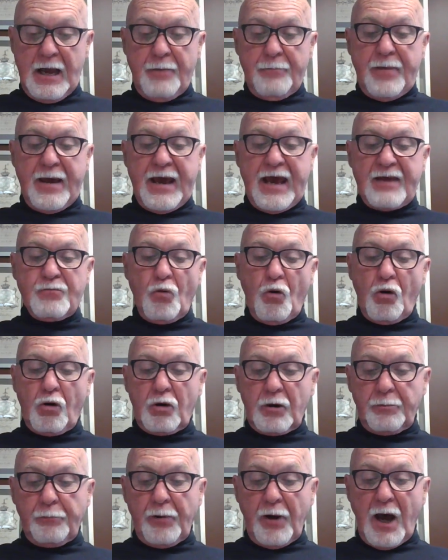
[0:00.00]
paid
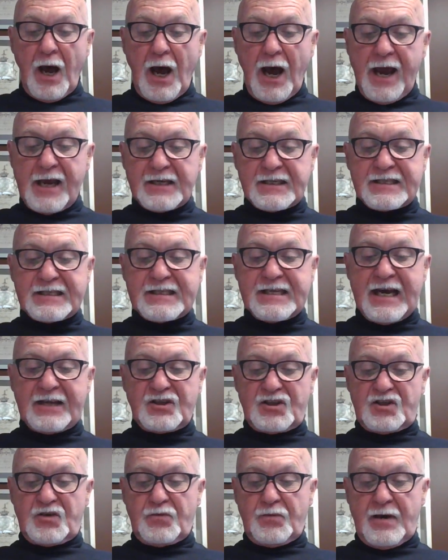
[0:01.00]
more pious
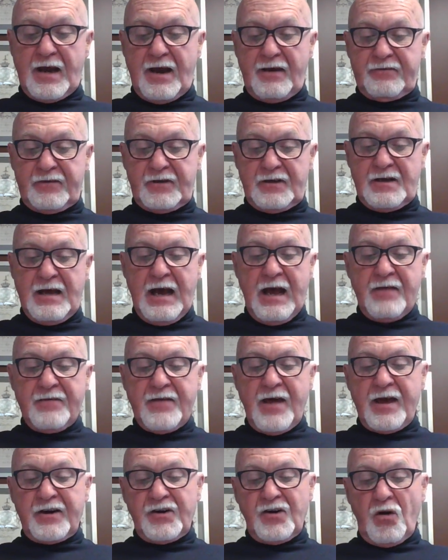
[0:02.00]
debts to heaven
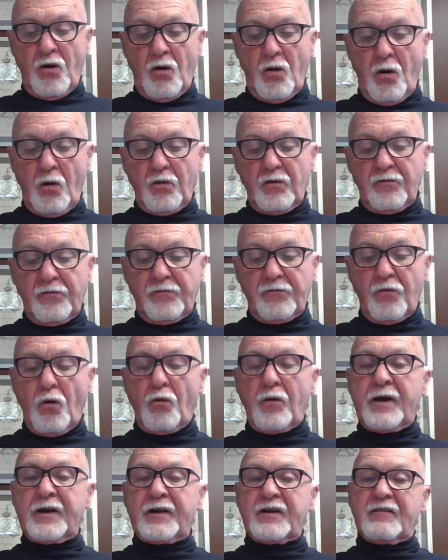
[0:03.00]
than in all the
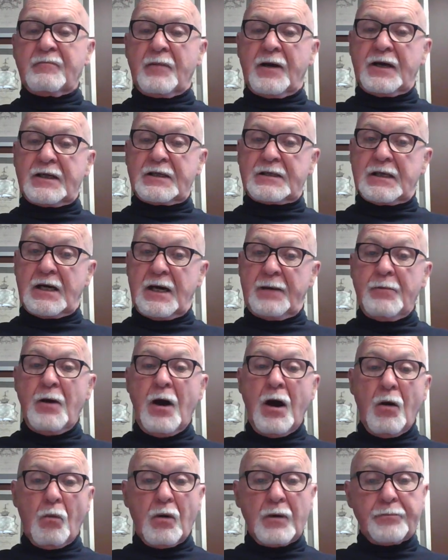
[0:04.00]
forend of my time.
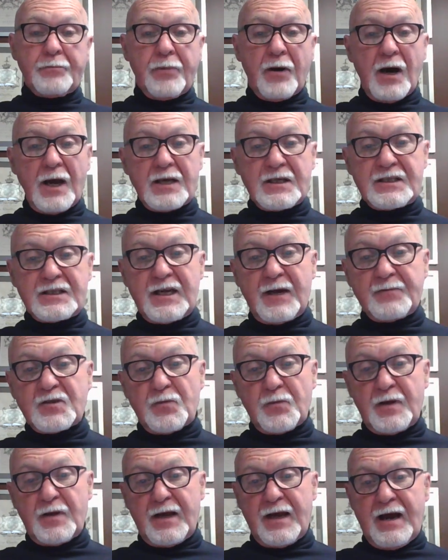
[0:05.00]
What pious debts
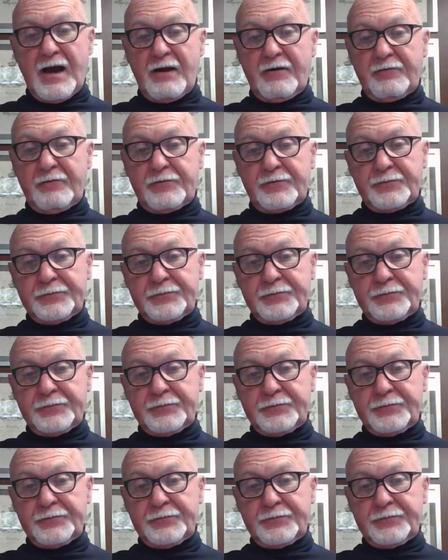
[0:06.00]
do we have?